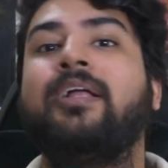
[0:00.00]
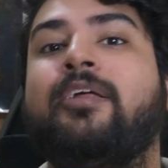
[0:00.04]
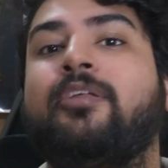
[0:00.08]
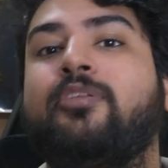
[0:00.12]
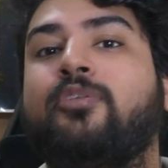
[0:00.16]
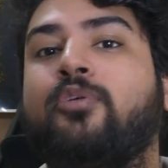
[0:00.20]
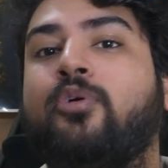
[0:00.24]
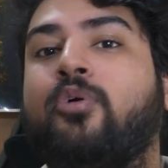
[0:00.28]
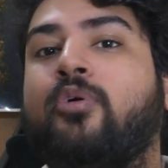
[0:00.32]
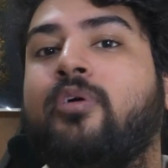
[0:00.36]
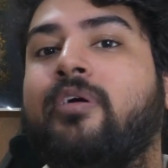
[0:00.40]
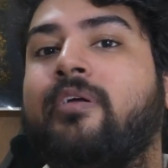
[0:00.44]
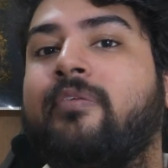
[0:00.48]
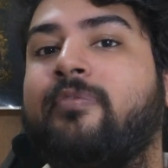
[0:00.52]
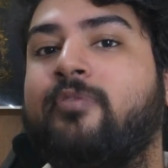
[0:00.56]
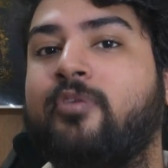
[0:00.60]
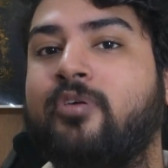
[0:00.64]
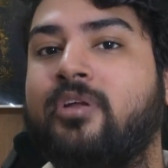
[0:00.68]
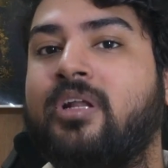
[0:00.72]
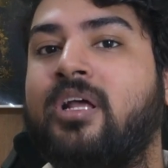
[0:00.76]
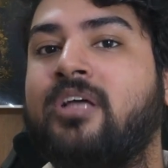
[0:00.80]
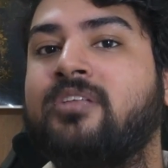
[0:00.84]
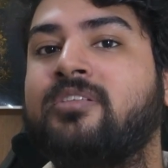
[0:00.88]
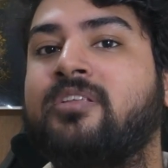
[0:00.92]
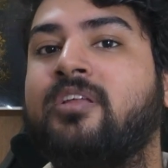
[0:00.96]
So if
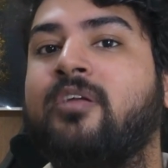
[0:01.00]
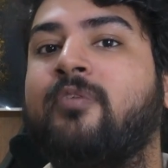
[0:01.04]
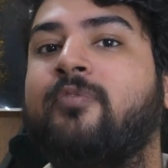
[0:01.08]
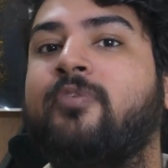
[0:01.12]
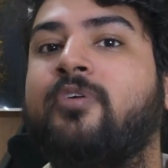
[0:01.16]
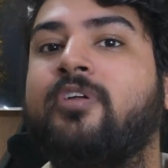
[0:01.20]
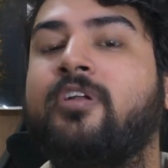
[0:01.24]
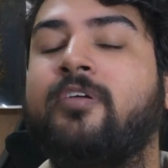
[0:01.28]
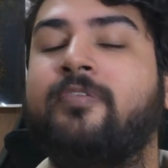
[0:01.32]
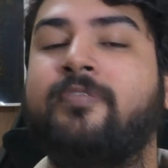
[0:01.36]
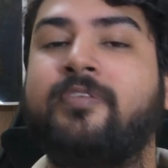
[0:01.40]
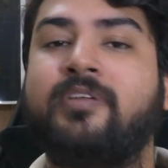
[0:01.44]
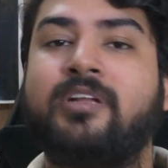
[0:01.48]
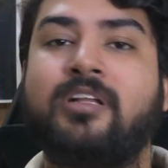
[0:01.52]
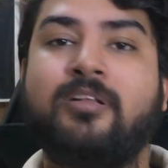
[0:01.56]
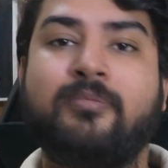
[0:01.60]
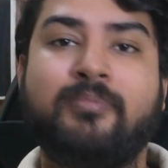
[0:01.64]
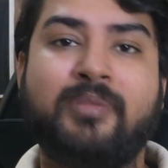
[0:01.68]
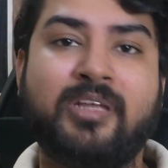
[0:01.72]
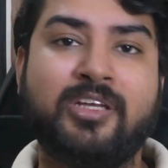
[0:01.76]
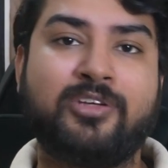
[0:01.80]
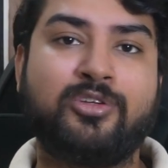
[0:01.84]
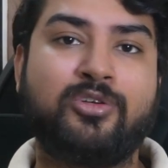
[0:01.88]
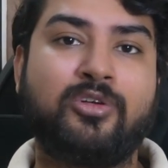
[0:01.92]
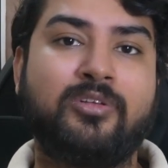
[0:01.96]
you're asking for referral,
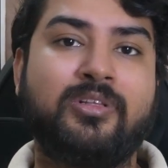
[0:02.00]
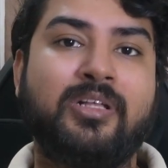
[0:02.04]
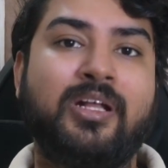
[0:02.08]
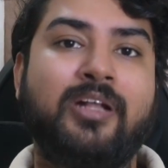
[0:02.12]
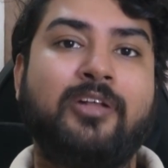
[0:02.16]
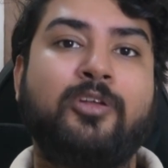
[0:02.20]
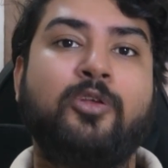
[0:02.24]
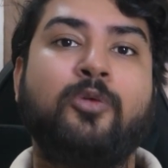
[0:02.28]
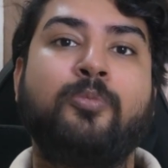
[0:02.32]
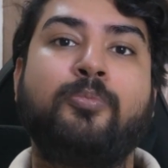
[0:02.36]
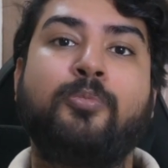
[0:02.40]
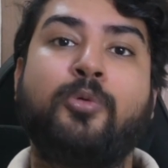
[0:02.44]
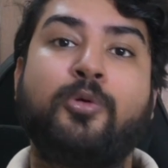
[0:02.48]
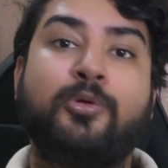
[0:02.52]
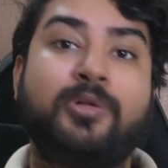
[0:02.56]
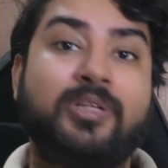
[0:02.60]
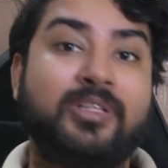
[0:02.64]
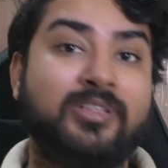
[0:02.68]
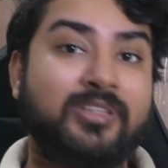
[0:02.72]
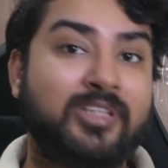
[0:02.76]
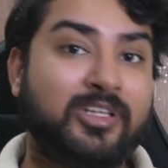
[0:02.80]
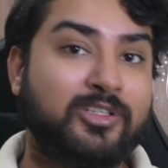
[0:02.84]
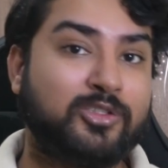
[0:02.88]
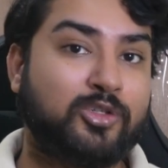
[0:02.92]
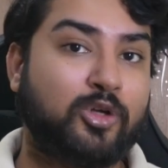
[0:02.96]
make sure that you put
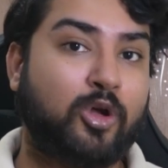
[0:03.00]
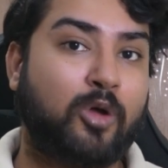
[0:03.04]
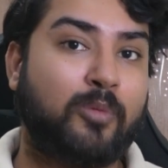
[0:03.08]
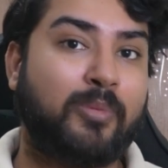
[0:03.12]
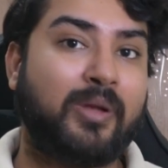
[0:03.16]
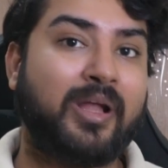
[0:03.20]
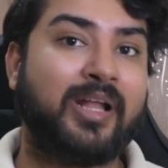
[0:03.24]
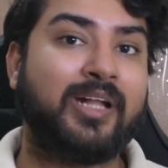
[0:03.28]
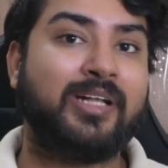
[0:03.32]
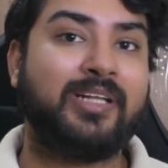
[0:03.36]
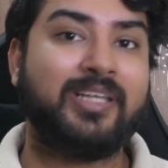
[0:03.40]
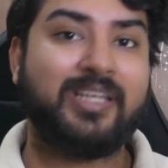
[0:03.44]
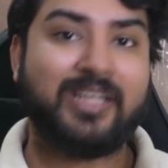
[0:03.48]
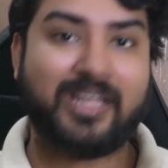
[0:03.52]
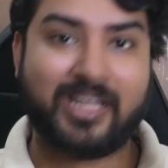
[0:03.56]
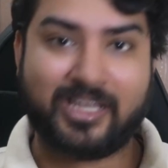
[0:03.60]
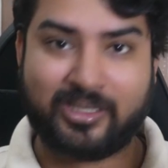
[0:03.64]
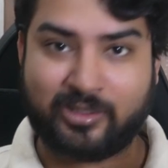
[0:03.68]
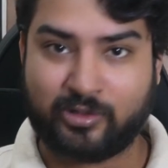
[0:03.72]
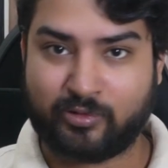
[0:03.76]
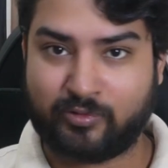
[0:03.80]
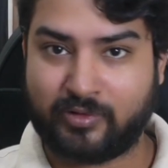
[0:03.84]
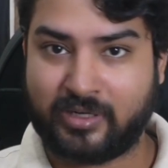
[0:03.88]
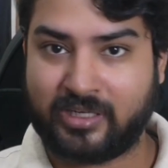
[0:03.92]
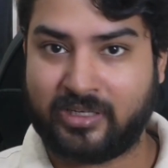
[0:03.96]
in the job ID
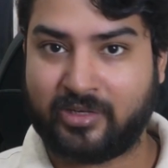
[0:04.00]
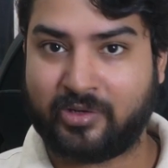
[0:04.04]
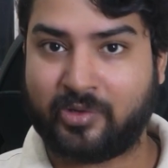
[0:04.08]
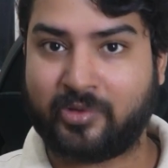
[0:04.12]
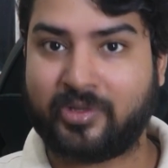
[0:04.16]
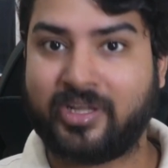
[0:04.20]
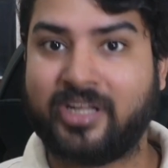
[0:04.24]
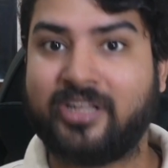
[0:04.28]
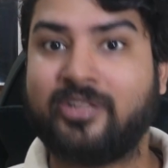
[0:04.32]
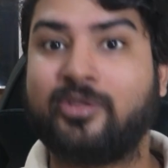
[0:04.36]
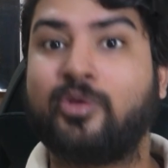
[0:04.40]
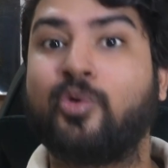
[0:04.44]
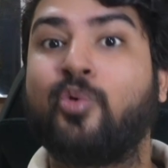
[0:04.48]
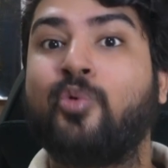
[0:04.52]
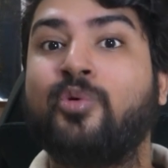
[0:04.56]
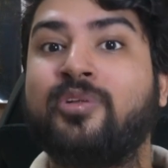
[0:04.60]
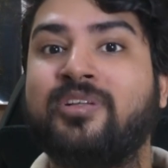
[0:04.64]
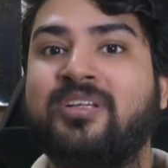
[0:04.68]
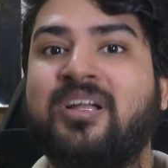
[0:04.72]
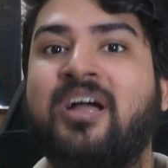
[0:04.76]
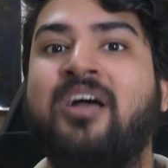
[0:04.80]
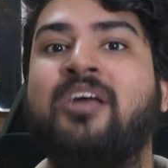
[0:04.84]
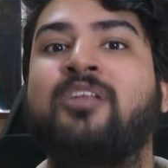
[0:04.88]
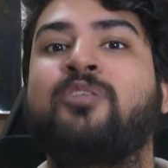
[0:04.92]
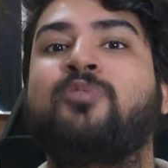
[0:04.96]
as well. Okay,
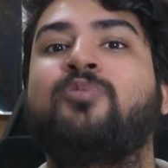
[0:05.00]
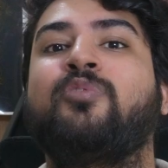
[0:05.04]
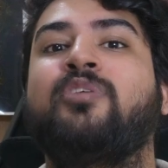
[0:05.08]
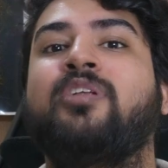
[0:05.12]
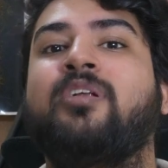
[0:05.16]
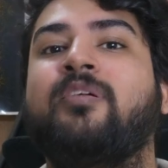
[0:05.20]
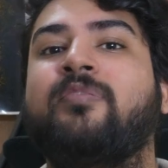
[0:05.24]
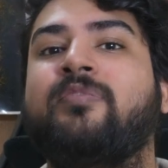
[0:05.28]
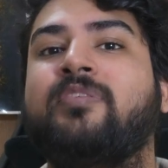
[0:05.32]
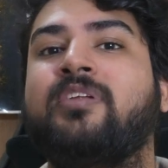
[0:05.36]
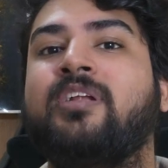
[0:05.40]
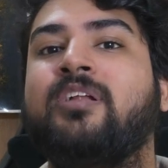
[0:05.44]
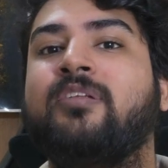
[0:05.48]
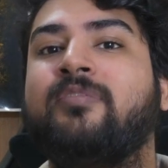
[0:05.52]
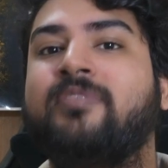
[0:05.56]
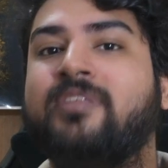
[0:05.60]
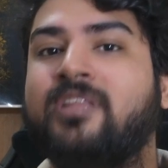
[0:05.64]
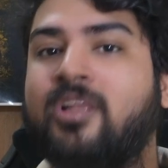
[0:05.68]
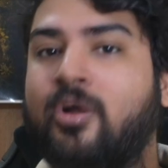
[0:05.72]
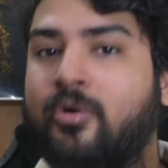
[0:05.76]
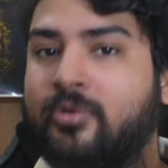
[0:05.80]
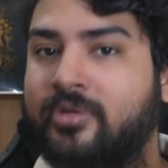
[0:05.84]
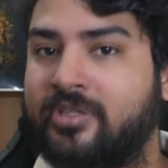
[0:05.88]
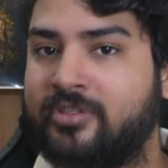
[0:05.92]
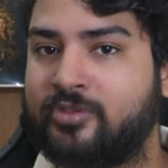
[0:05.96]
don't ask for referral
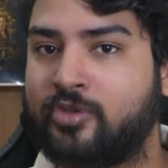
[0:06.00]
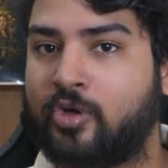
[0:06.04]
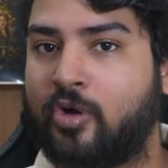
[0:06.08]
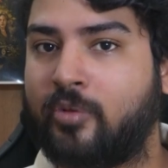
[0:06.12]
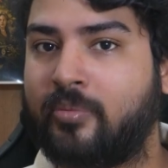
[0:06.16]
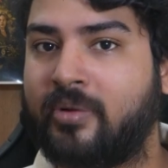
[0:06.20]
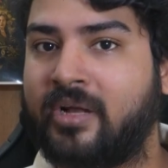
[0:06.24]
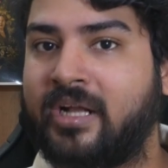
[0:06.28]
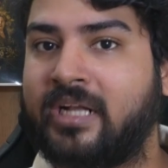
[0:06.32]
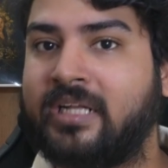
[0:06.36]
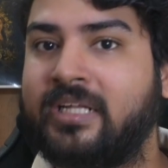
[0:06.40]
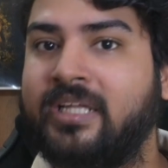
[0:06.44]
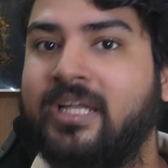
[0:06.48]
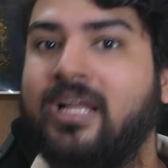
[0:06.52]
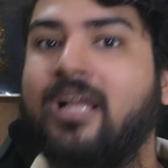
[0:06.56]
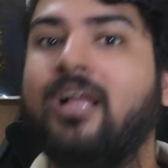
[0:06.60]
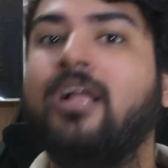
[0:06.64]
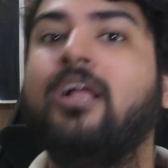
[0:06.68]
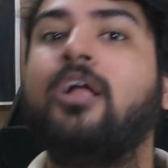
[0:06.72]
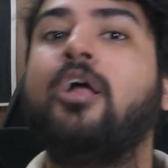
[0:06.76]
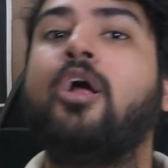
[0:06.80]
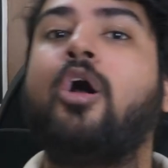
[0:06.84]
without a job ID.